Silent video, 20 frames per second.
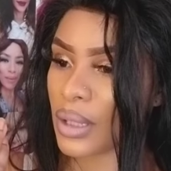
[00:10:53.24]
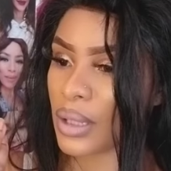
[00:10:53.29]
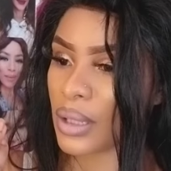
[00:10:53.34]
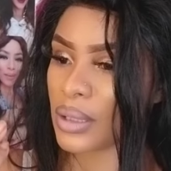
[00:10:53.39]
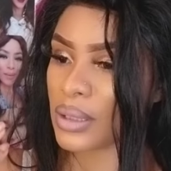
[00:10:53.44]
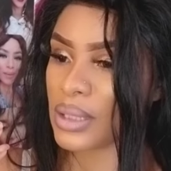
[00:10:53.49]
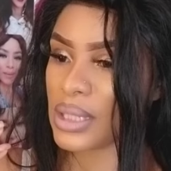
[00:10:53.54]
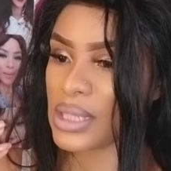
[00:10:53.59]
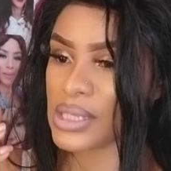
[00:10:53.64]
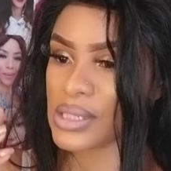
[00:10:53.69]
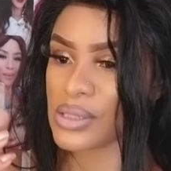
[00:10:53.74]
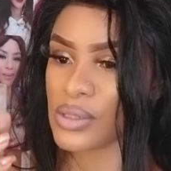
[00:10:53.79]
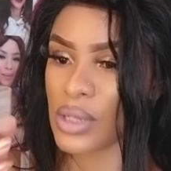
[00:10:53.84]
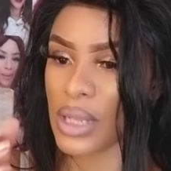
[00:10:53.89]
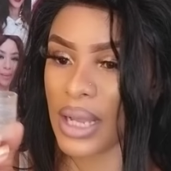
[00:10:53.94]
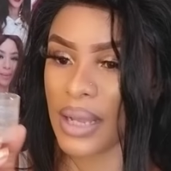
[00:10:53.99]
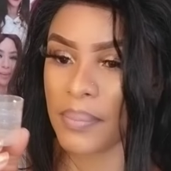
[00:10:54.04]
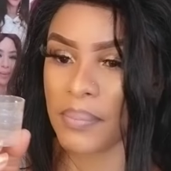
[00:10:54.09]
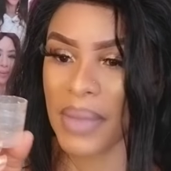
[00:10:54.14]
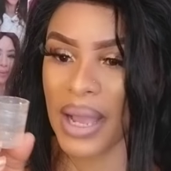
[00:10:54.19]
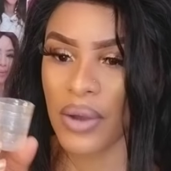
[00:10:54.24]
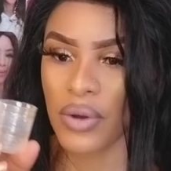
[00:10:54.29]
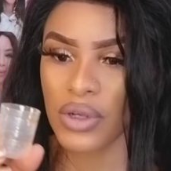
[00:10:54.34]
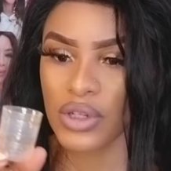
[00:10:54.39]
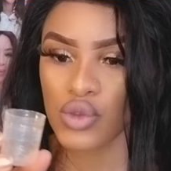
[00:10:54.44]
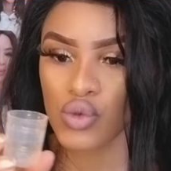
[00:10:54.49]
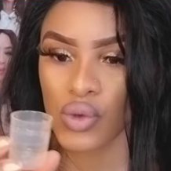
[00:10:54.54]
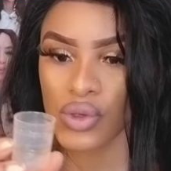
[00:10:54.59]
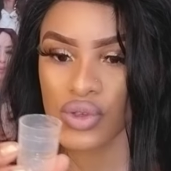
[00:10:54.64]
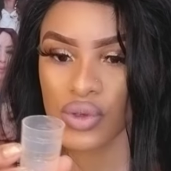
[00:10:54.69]
this my
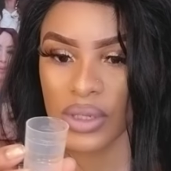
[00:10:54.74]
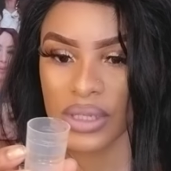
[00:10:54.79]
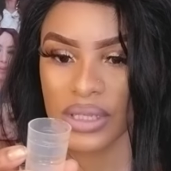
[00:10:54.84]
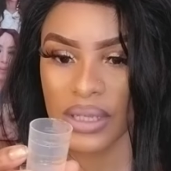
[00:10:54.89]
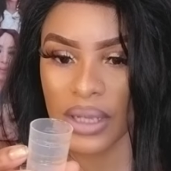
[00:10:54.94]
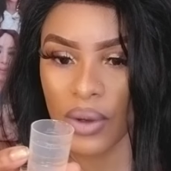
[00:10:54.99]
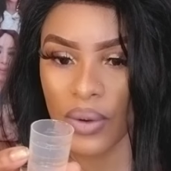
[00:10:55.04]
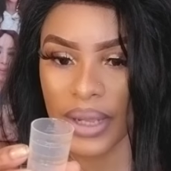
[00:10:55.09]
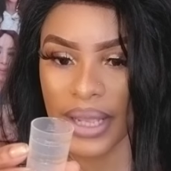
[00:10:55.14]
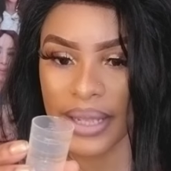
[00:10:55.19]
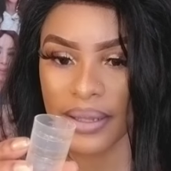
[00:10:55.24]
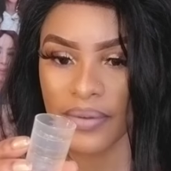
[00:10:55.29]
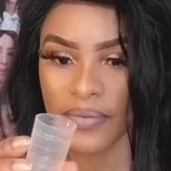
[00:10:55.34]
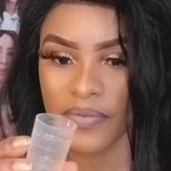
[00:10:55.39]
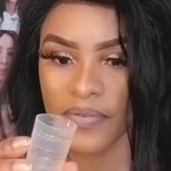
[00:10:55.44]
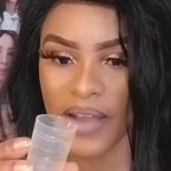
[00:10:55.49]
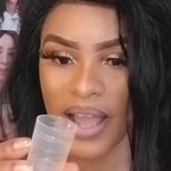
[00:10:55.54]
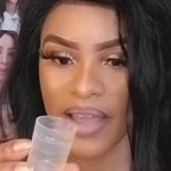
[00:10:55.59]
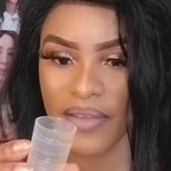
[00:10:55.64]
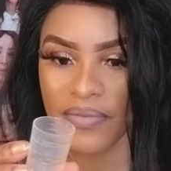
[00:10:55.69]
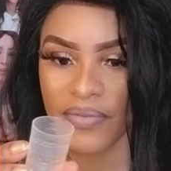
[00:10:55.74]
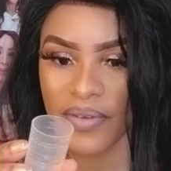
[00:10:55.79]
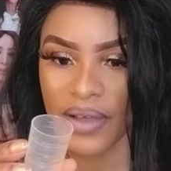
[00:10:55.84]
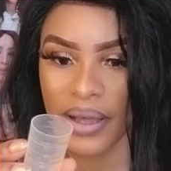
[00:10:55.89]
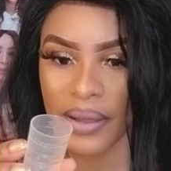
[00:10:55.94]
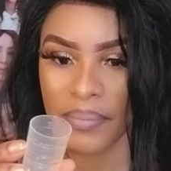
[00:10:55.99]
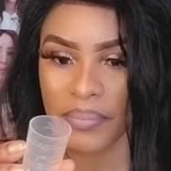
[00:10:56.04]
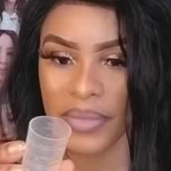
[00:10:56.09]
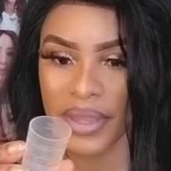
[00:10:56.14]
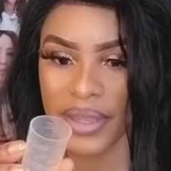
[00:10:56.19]
it was not okay.
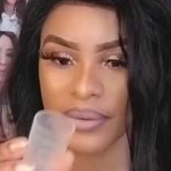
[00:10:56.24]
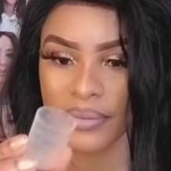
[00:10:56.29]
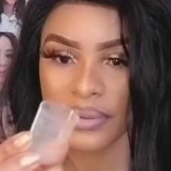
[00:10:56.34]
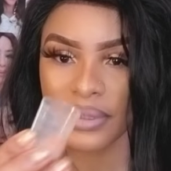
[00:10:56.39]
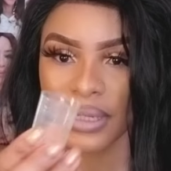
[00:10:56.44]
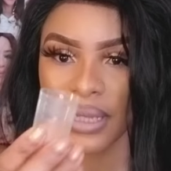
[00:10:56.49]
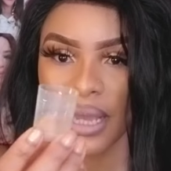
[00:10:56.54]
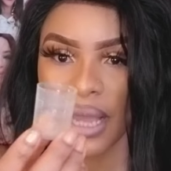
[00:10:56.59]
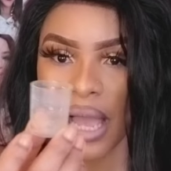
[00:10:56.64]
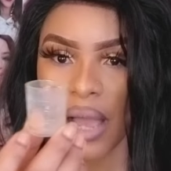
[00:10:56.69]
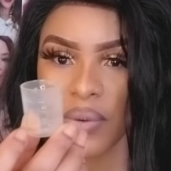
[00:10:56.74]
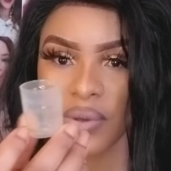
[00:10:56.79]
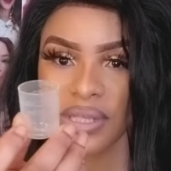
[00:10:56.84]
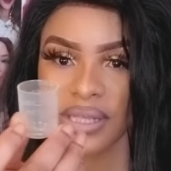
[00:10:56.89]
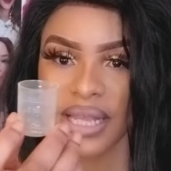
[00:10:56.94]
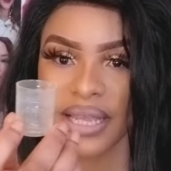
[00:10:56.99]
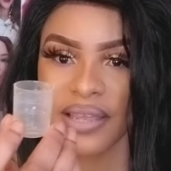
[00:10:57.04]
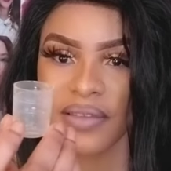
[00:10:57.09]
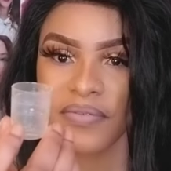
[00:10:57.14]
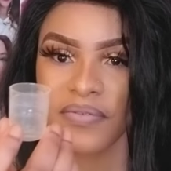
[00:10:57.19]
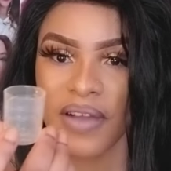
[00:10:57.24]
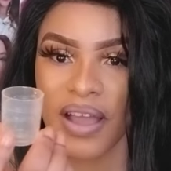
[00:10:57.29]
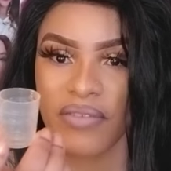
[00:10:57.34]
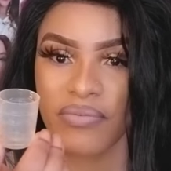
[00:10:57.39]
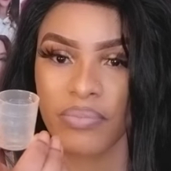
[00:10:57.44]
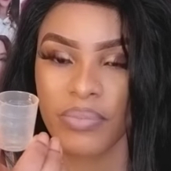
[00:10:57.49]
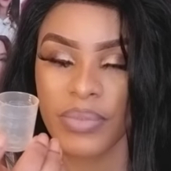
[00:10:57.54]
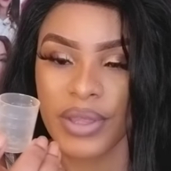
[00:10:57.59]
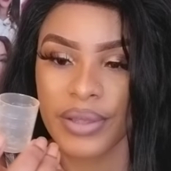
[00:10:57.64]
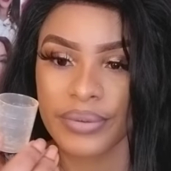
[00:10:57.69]
5 mil. I was taking
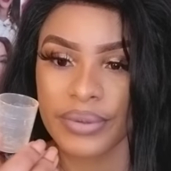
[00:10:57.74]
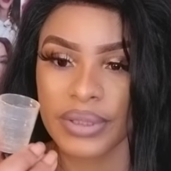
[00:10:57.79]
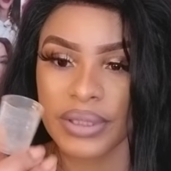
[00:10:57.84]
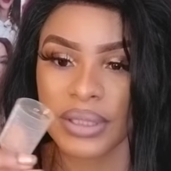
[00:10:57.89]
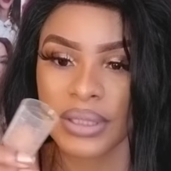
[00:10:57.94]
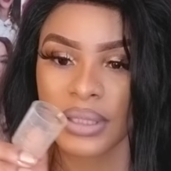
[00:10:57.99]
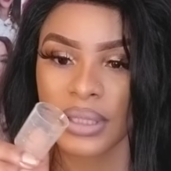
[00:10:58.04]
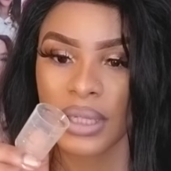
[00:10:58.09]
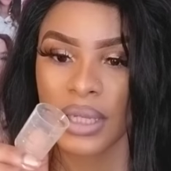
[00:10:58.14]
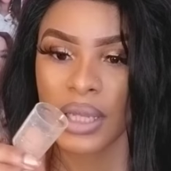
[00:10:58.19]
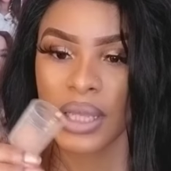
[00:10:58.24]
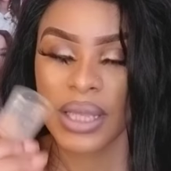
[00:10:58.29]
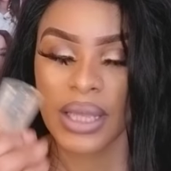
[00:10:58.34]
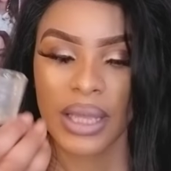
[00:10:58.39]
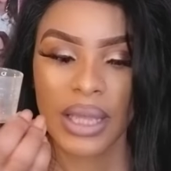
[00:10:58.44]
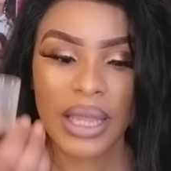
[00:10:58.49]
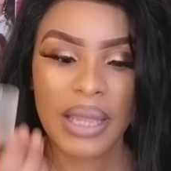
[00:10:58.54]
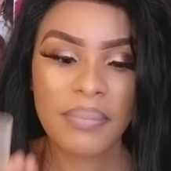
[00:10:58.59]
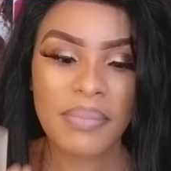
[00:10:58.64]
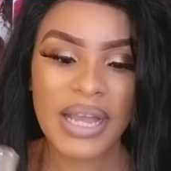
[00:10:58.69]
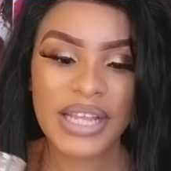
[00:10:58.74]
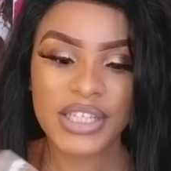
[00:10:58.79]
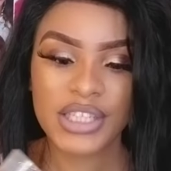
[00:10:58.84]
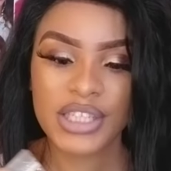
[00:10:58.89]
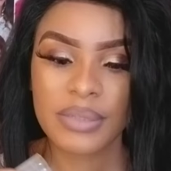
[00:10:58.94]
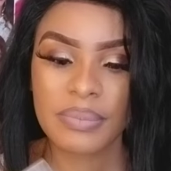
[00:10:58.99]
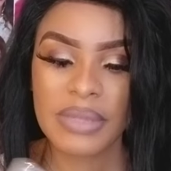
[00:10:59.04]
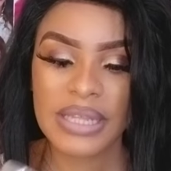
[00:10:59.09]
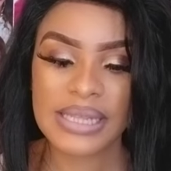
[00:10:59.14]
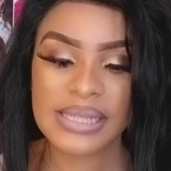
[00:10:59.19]
5 mil.
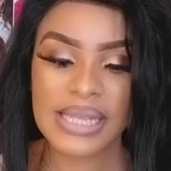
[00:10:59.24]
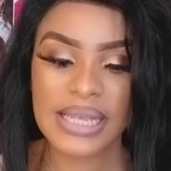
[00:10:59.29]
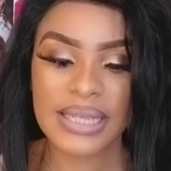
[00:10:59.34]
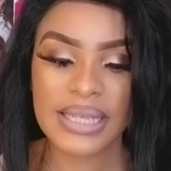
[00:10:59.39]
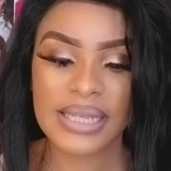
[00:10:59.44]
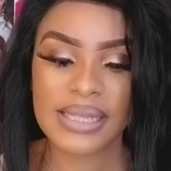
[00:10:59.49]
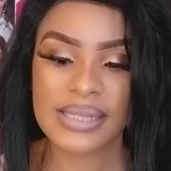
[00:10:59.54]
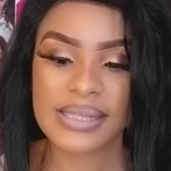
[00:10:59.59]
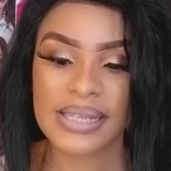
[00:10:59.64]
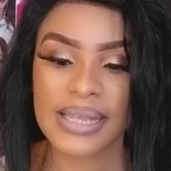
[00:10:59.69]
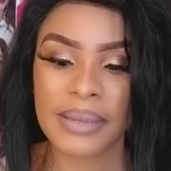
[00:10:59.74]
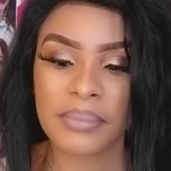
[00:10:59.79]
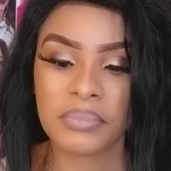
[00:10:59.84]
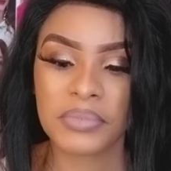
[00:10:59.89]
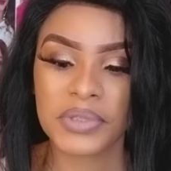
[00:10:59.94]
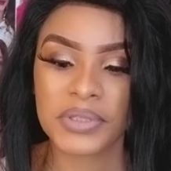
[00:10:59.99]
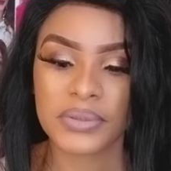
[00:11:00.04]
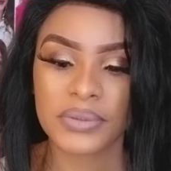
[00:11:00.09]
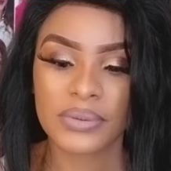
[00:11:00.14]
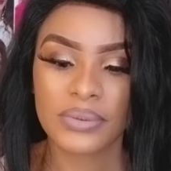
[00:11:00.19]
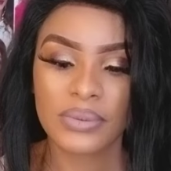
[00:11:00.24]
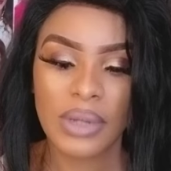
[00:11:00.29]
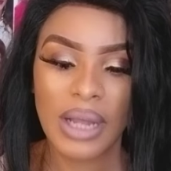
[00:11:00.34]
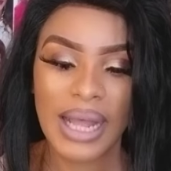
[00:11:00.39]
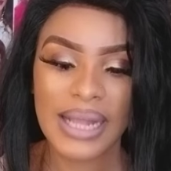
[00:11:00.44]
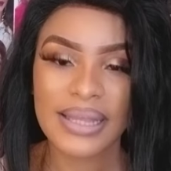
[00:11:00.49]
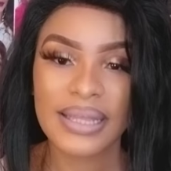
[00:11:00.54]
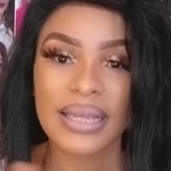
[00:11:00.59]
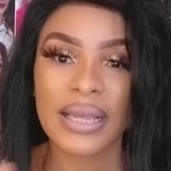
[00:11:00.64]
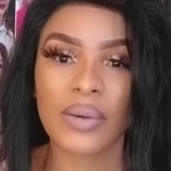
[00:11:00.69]
Imagine me taking 10 mil.
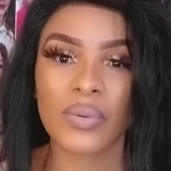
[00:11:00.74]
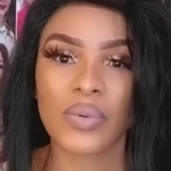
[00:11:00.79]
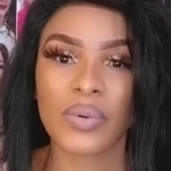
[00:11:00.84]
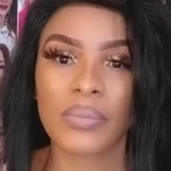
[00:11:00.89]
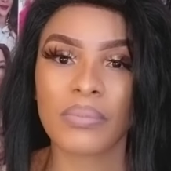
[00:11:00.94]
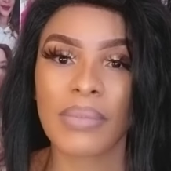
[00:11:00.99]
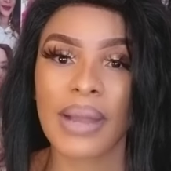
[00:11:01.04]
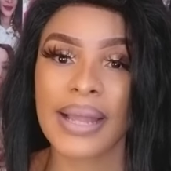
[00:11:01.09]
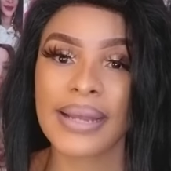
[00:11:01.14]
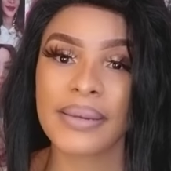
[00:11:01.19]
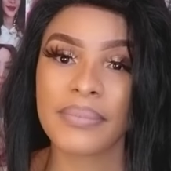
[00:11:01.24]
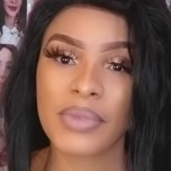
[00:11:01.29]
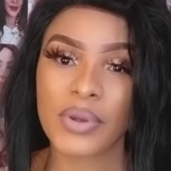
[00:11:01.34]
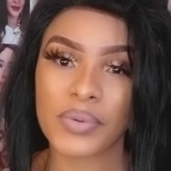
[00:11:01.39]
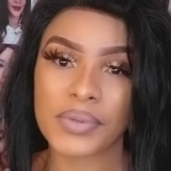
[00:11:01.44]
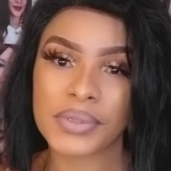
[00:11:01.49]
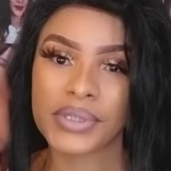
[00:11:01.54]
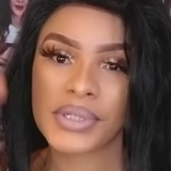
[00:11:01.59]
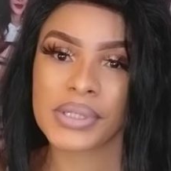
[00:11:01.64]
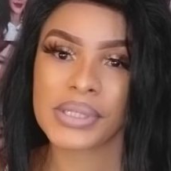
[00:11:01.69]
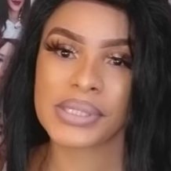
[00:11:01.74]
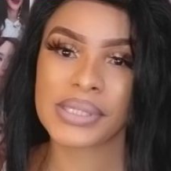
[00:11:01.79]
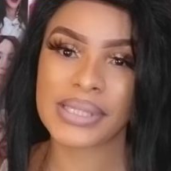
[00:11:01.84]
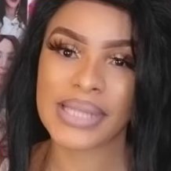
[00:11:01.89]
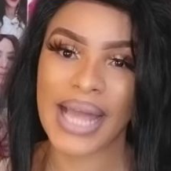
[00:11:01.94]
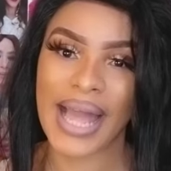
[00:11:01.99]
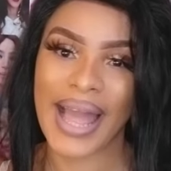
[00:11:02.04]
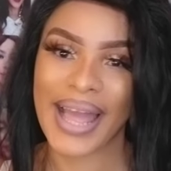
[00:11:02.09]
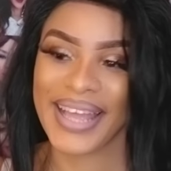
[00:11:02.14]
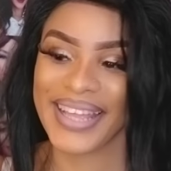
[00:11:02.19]
I think I will, my enemy will just
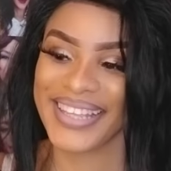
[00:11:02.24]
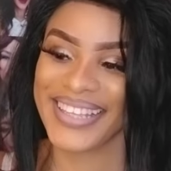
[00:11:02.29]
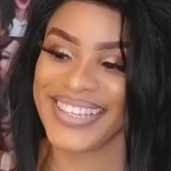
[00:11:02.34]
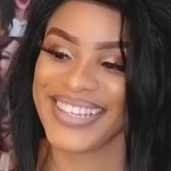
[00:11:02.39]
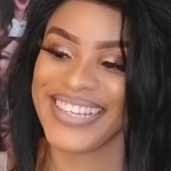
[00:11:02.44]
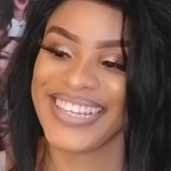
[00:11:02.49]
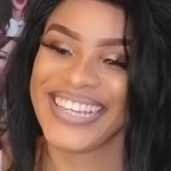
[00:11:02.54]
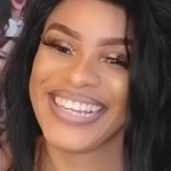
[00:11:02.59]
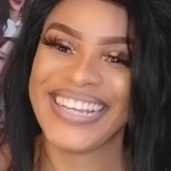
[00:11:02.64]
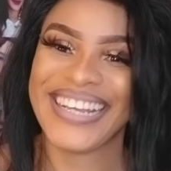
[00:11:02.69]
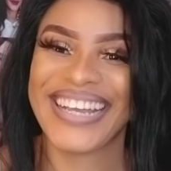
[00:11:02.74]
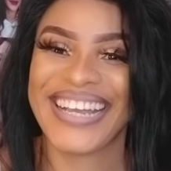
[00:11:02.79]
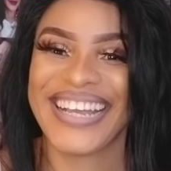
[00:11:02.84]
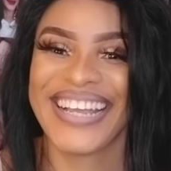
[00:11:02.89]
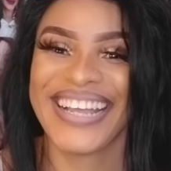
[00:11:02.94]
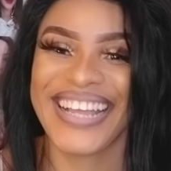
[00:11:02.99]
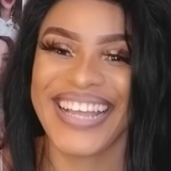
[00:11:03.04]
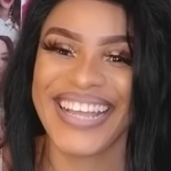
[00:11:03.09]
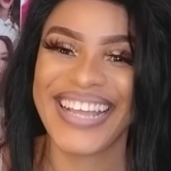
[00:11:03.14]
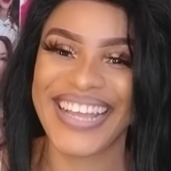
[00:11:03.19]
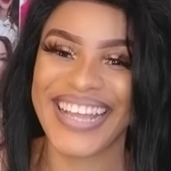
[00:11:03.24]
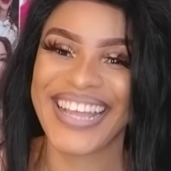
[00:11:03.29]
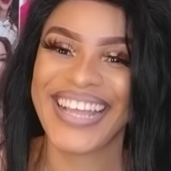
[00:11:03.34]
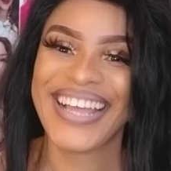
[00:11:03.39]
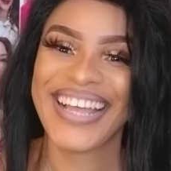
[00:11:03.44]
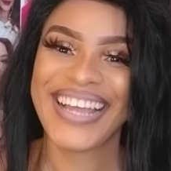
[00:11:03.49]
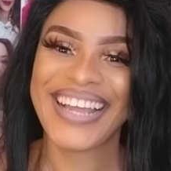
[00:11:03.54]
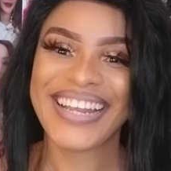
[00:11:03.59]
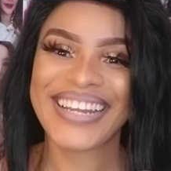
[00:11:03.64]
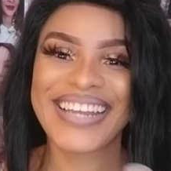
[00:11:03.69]
die.
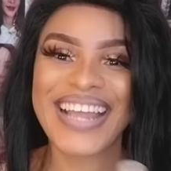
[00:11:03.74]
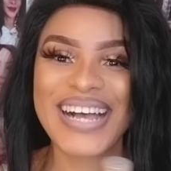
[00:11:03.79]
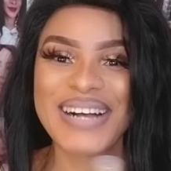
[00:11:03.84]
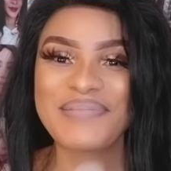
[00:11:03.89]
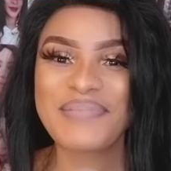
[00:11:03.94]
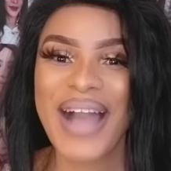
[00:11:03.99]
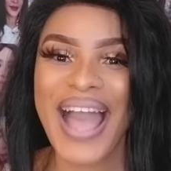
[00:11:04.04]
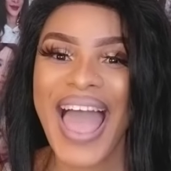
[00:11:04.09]
Then my